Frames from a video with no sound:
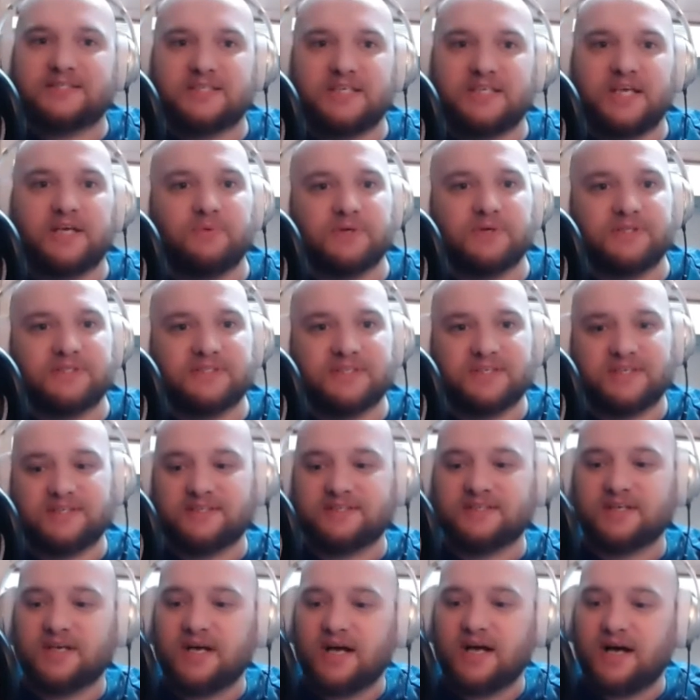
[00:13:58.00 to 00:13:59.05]
sequences
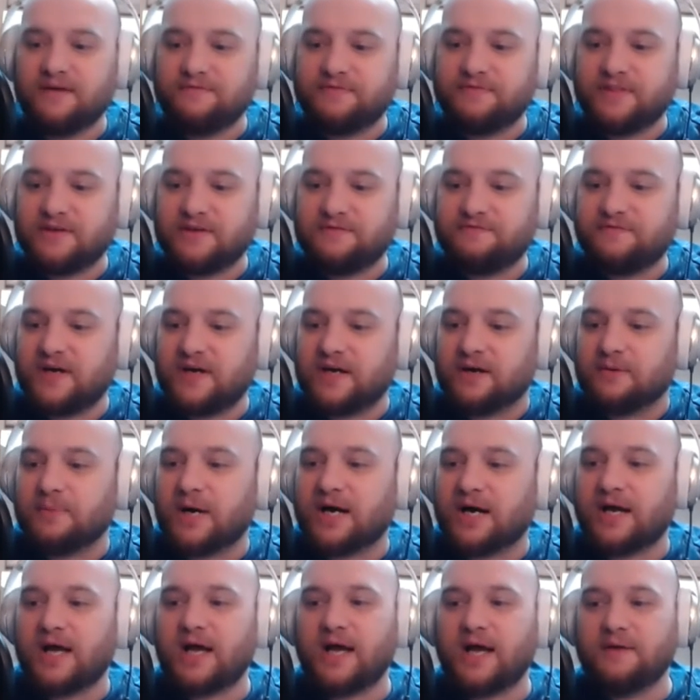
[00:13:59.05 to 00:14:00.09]
yes. of the film.
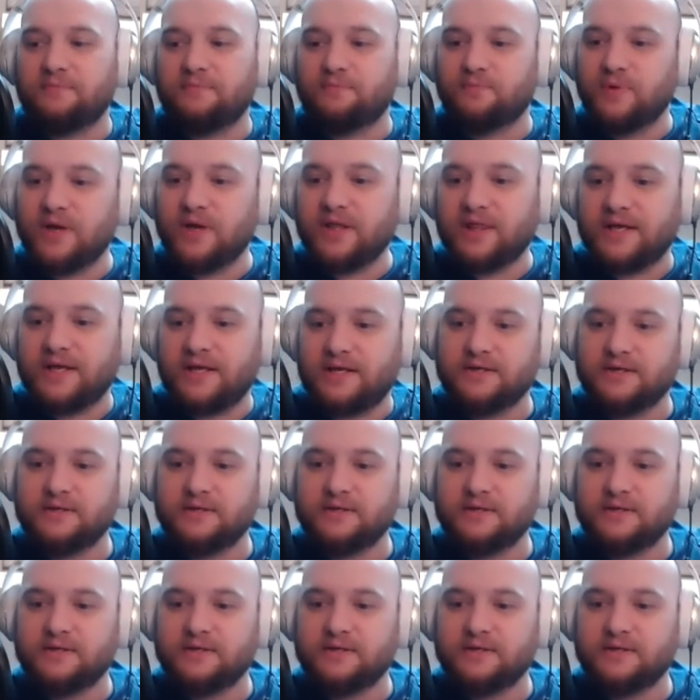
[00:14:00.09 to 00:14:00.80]
I, I yeah. really,